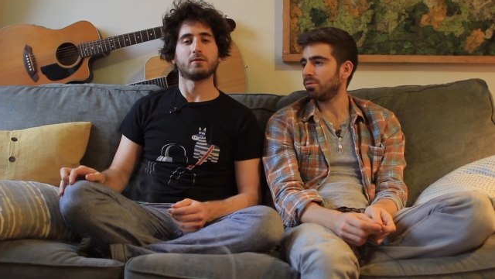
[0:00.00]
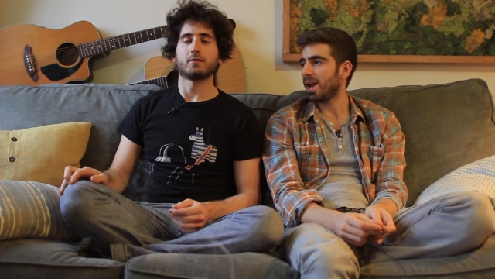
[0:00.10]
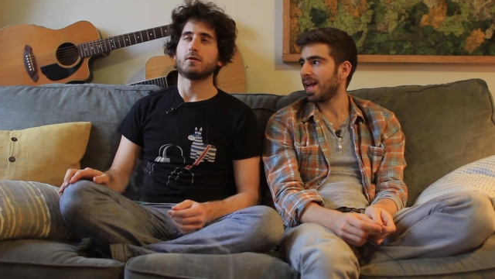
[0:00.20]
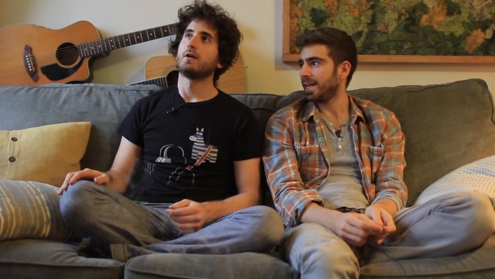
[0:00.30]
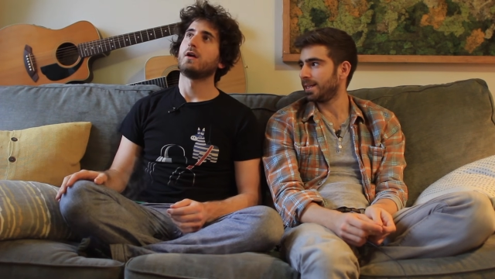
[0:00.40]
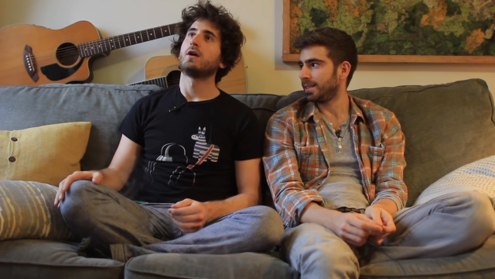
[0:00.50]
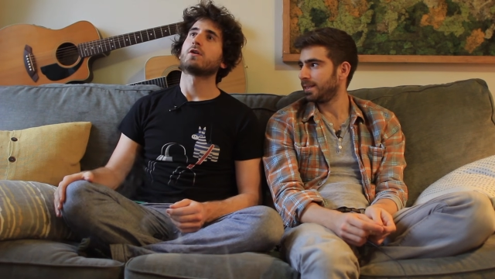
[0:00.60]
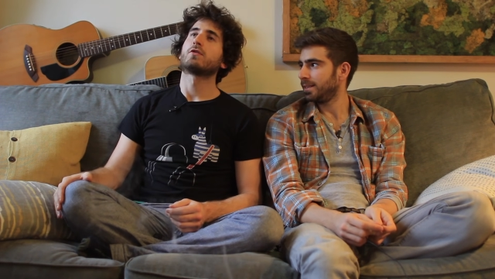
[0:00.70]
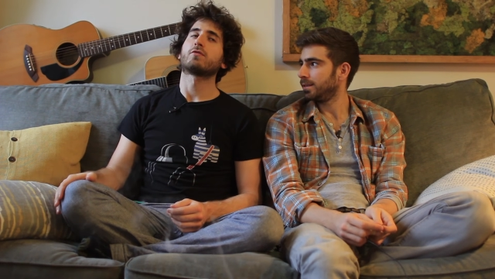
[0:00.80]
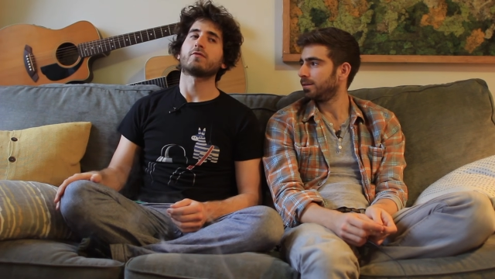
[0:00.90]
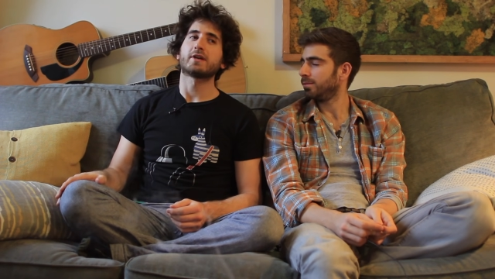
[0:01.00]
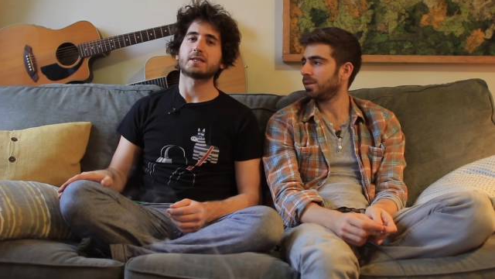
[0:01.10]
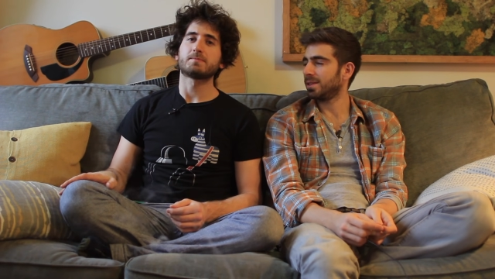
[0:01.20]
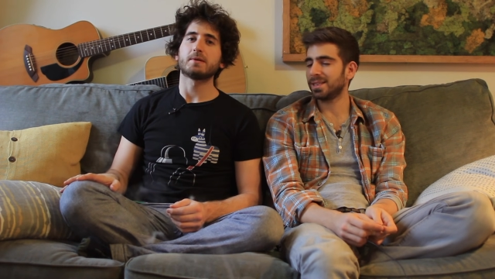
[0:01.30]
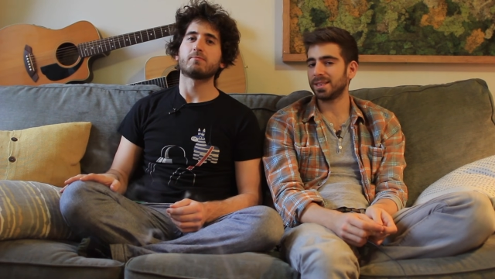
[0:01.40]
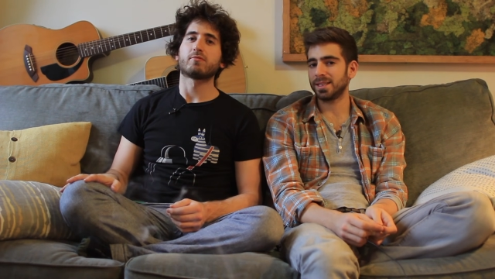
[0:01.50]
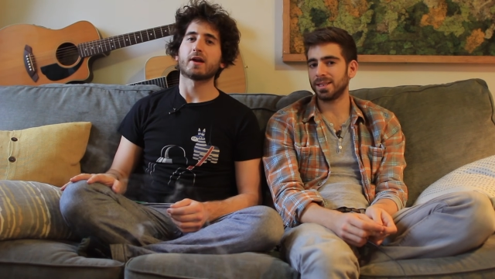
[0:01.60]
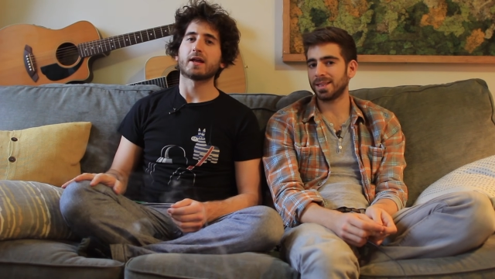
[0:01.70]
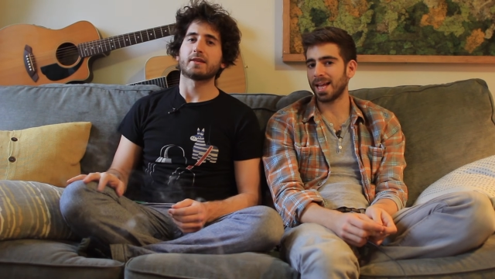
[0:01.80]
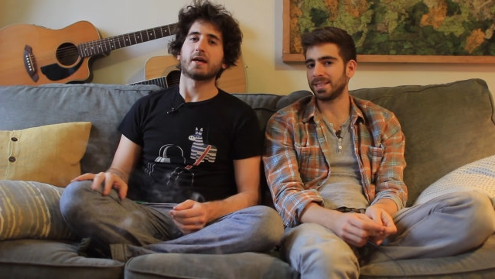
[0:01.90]
Speaker 1: bread. Crispy
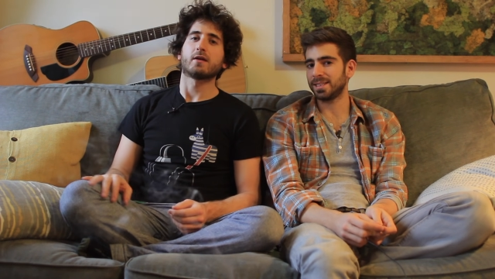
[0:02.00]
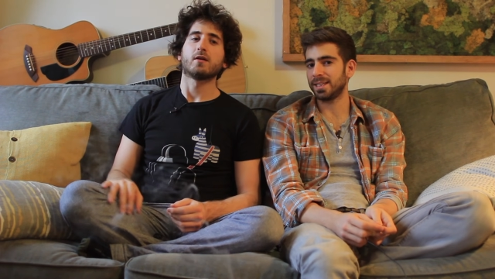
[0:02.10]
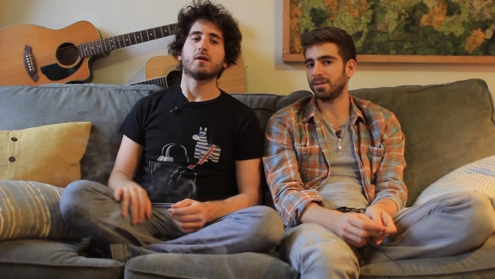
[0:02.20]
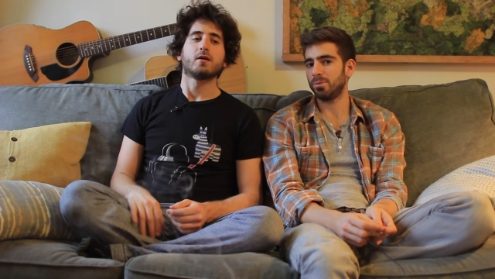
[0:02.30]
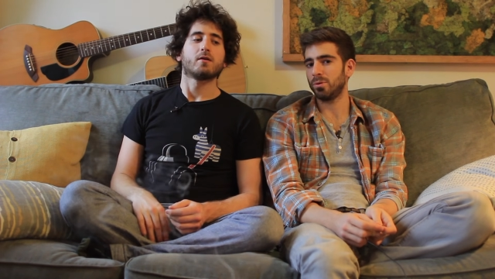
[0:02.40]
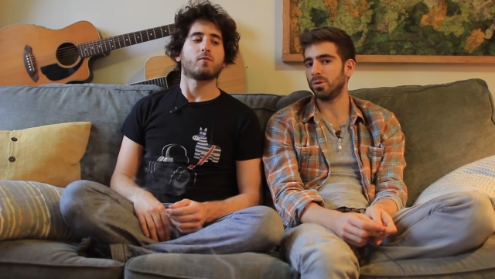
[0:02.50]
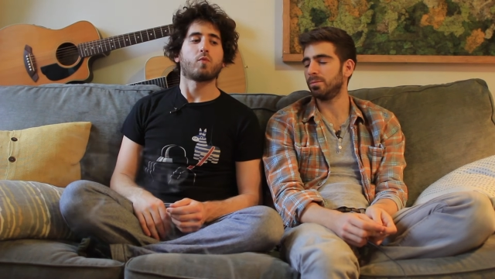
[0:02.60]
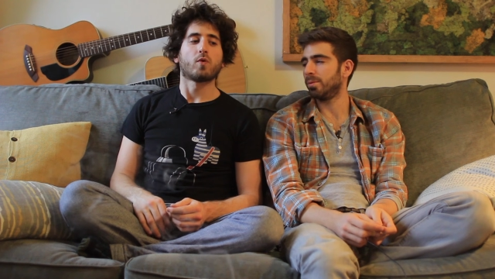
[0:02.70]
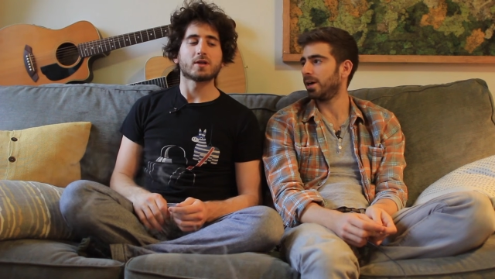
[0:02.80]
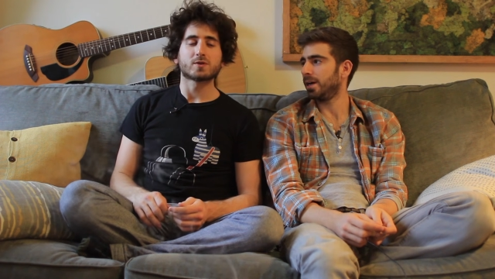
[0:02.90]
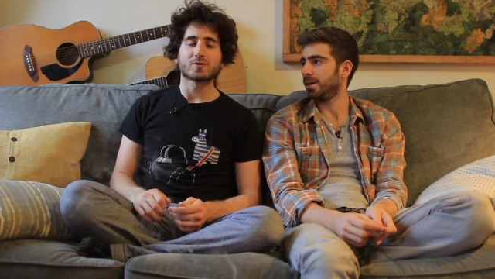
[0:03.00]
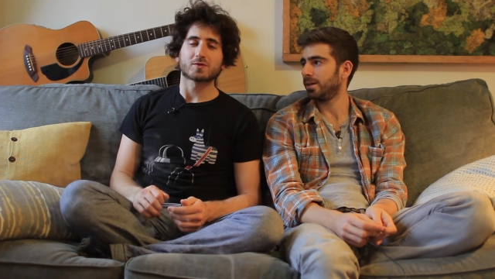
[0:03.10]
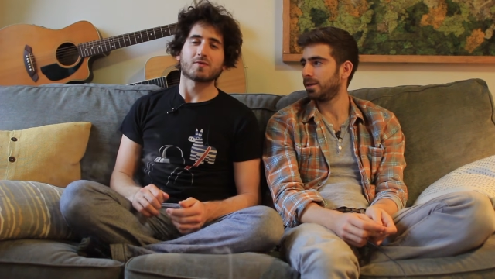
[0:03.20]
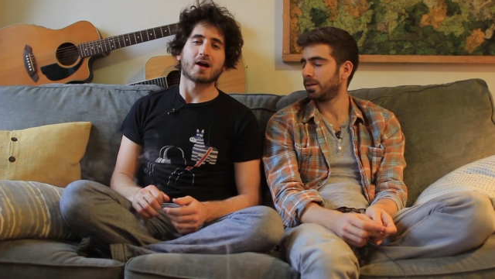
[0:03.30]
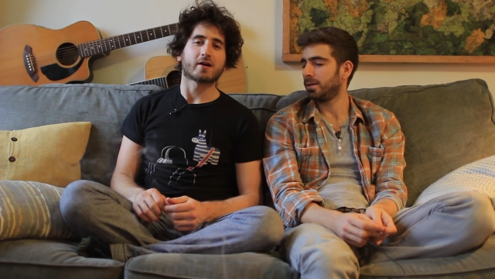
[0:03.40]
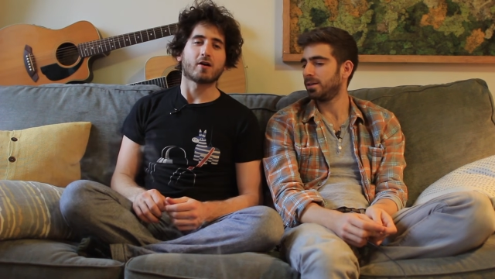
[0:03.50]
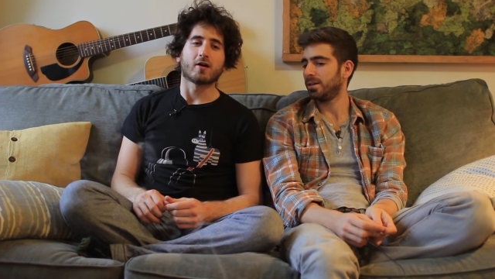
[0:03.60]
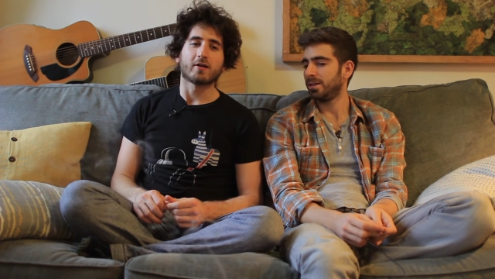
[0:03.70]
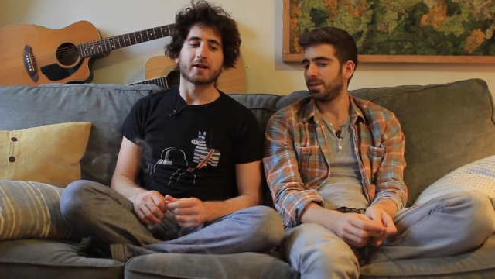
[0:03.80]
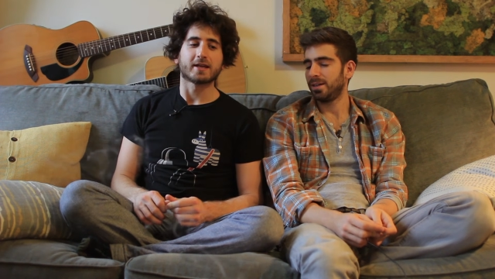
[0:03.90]
bread That's that the important. Once part. was rock
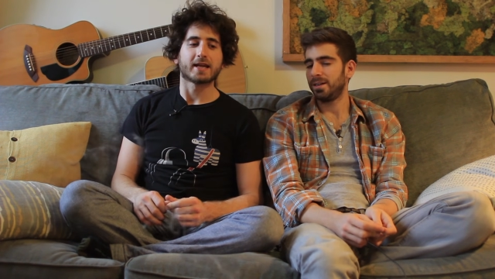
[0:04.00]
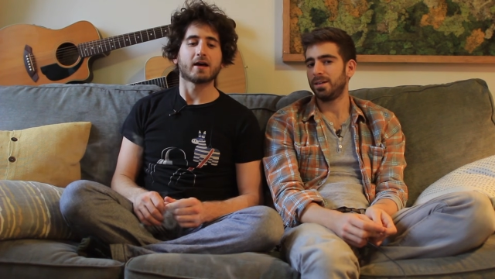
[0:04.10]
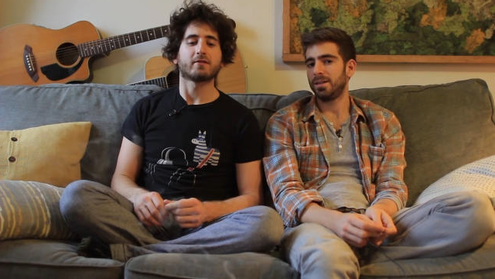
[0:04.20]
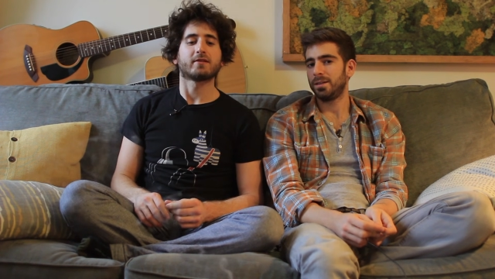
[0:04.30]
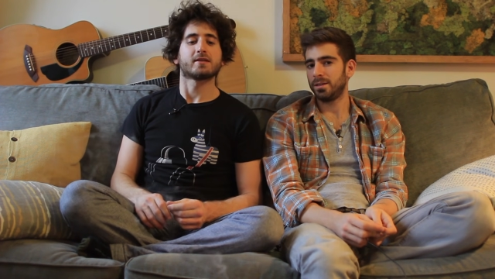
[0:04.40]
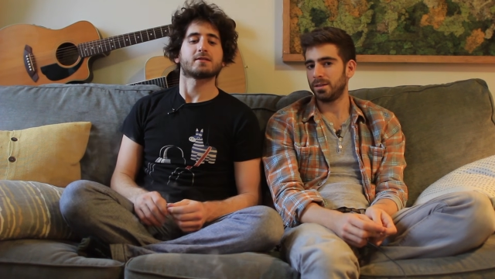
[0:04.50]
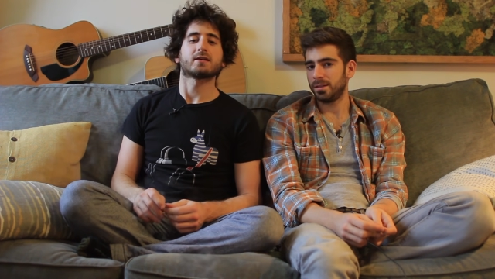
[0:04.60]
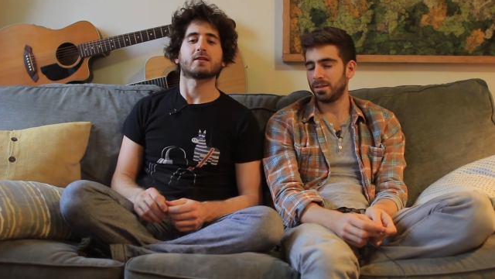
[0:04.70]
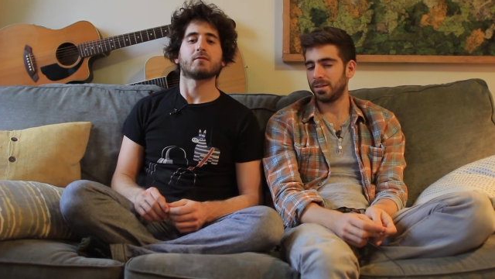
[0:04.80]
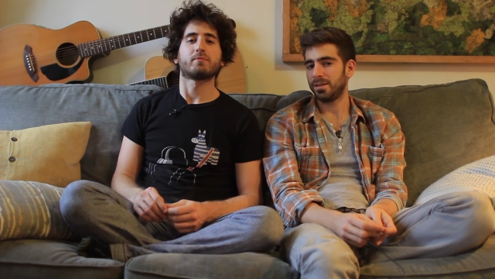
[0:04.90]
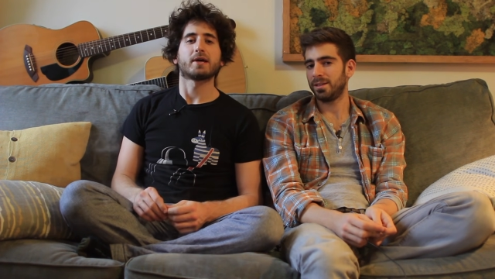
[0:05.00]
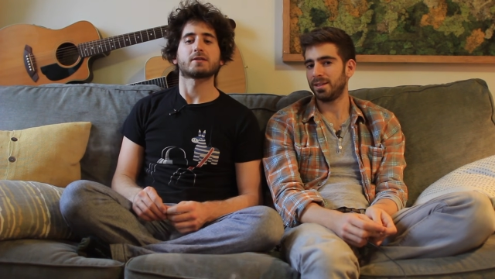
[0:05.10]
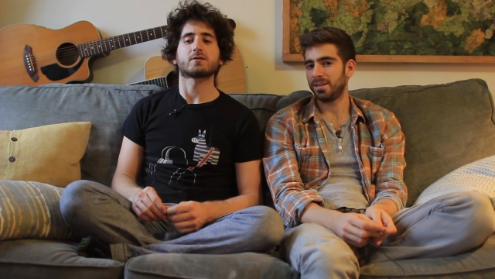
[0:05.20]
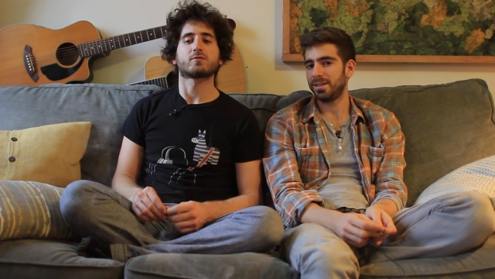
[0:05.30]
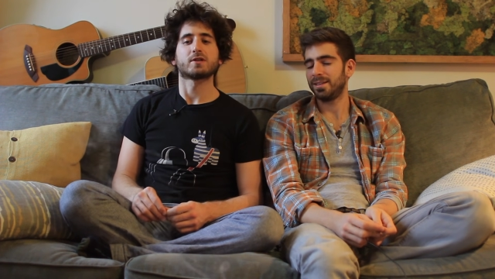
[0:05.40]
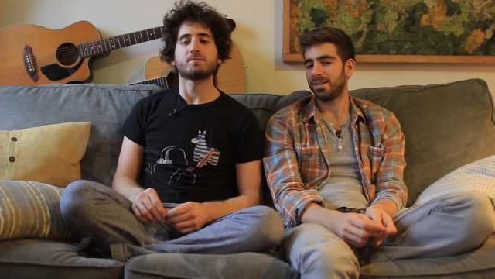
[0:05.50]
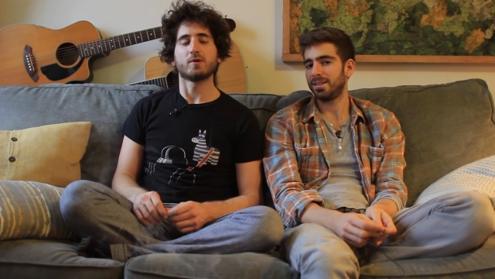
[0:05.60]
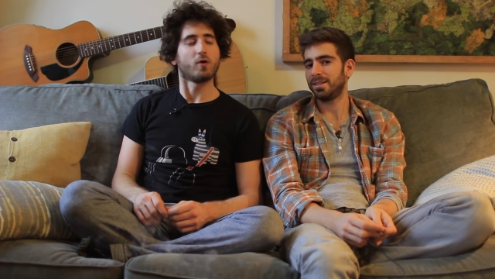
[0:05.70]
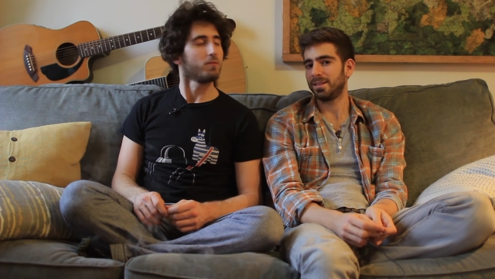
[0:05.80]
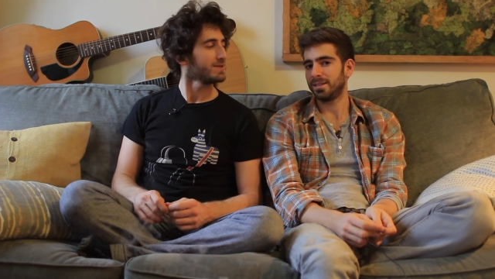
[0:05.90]
hard and now tastes like the best
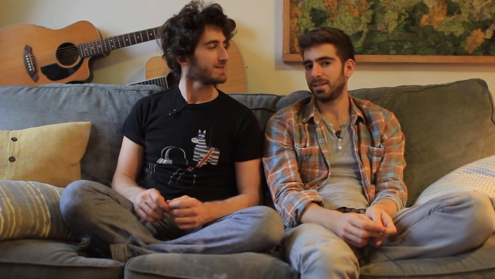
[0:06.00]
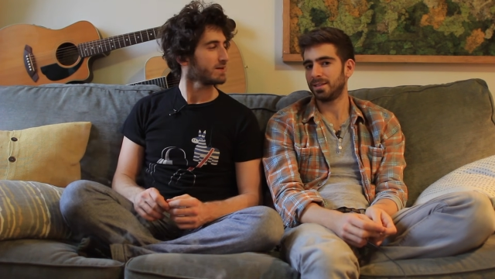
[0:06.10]
crispy, almost